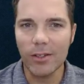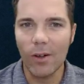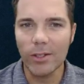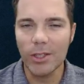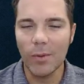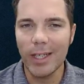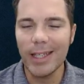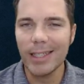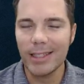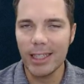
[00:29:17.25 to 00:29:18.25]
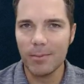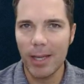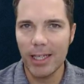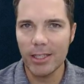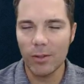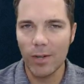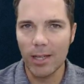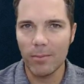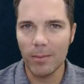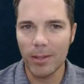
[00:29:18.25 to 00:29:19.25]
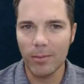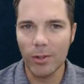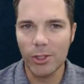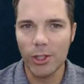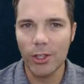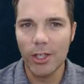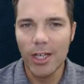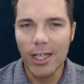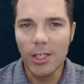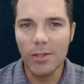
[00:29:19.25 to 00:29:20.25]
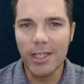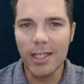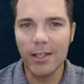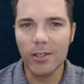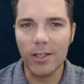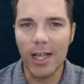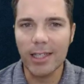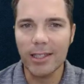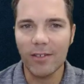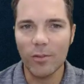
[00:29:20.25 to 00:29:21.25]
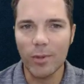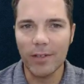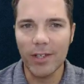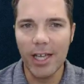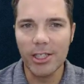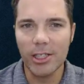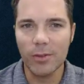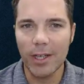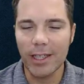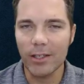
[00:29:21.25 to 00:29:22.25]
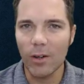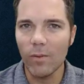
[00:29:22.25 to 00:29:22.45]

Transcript: Also in that 6-page rod pumping brochure, you see that there's lots of abbreviations right here.